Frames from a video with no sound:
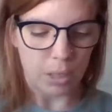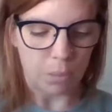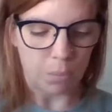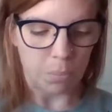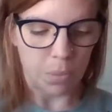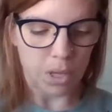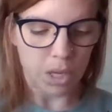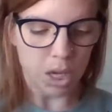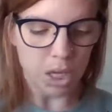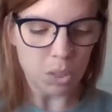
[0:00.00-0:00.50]

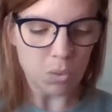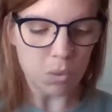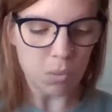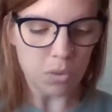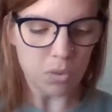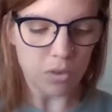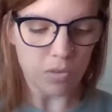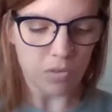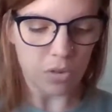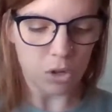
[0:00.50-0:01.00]
Because we
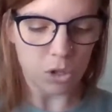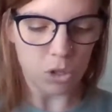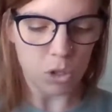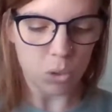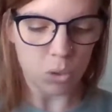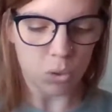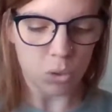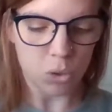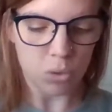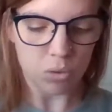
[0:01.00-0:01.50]
were the first
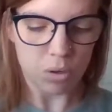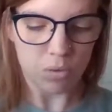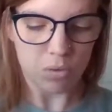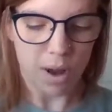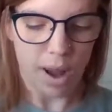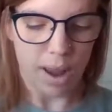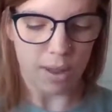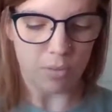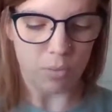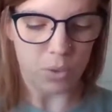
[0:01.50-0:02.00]
school to
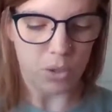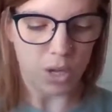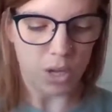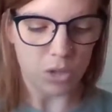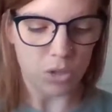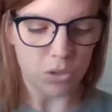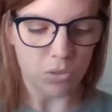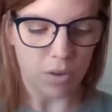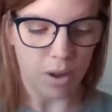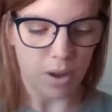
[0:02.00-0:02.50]
arrive, we
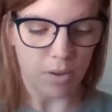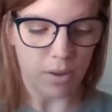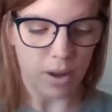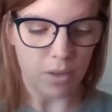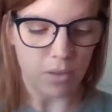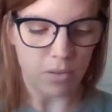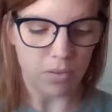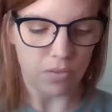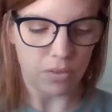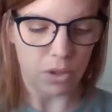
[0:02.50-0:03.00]
got to run
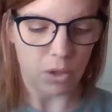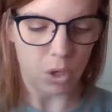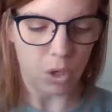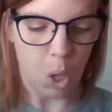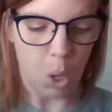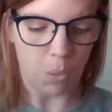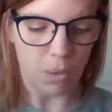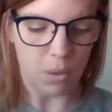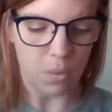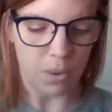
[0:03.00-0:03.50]
around the field
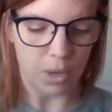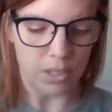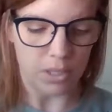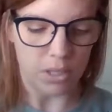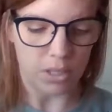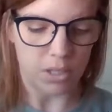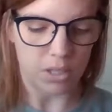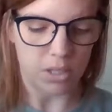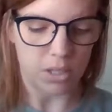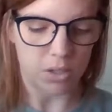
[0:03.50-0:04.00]
all we
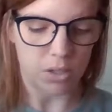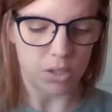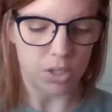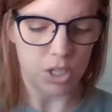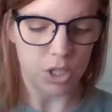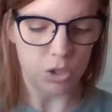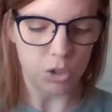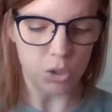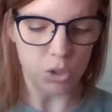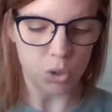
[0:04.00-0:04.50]
wanted until the
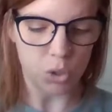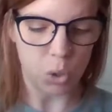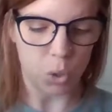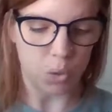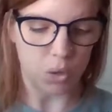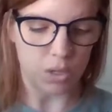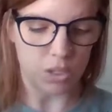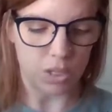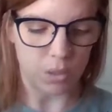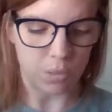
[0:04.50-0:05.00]
teachers
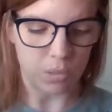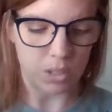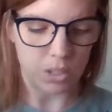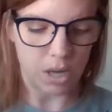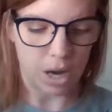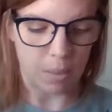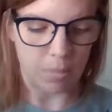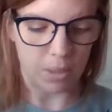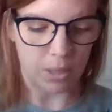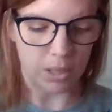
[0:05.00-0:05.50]
told us it was
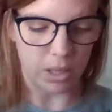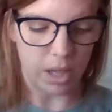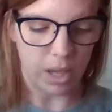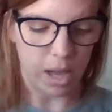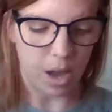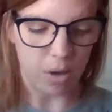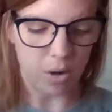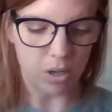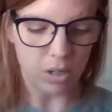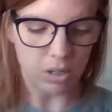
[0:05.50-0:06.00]
time to lay
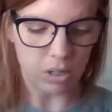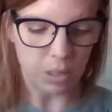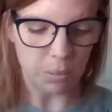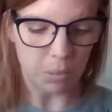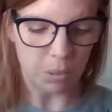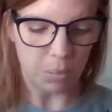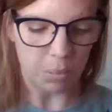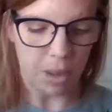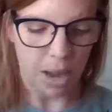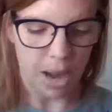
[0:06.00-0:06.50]
out our
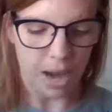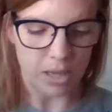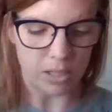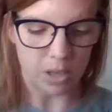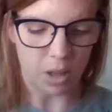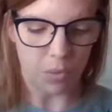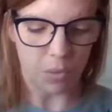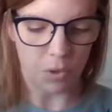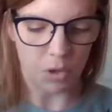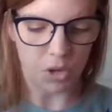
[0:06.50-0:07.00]
sleeping bags
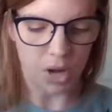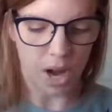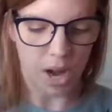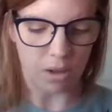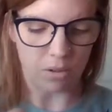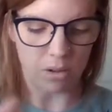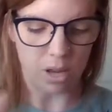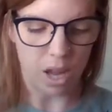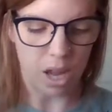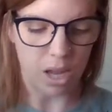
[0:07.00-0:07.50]
on the
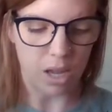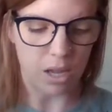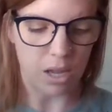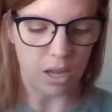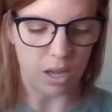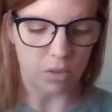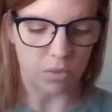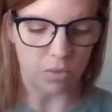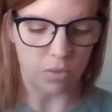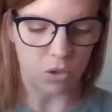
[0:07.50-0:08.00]
ground and
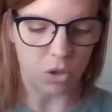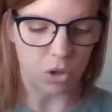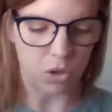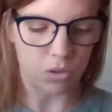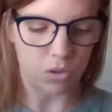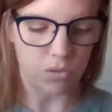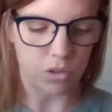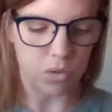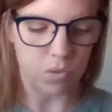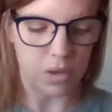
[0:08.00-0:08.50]
get
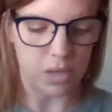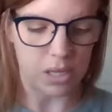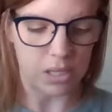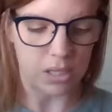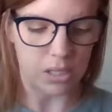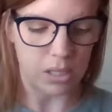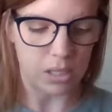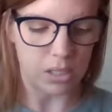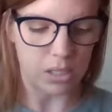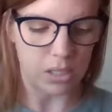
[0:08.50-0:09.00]
good viewing
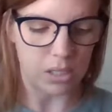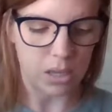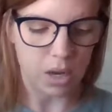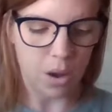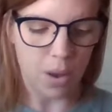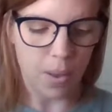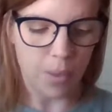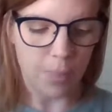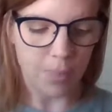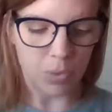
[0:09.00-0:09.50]
seats.
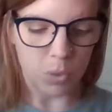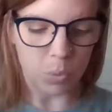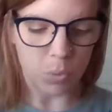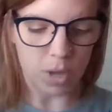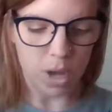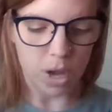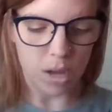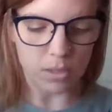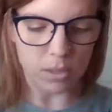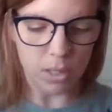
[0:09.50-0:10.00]

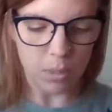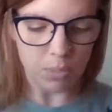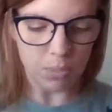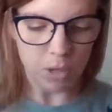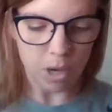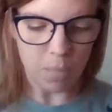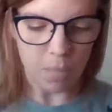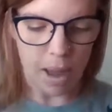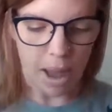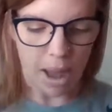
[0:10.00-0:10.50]
We unzipped
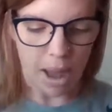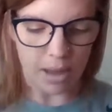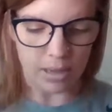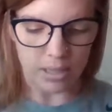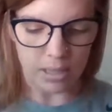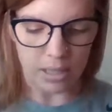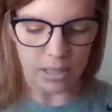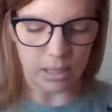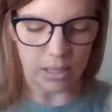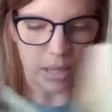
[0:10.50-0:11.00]
our bags
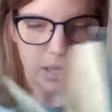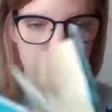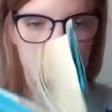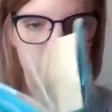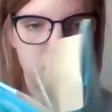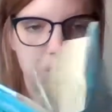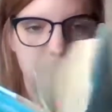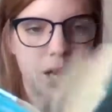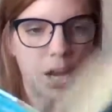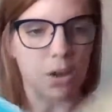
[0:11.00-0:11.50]
and laid
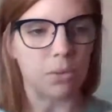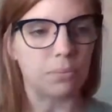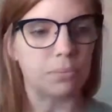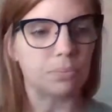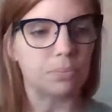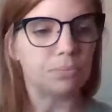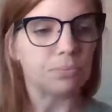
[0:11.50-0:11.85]
them down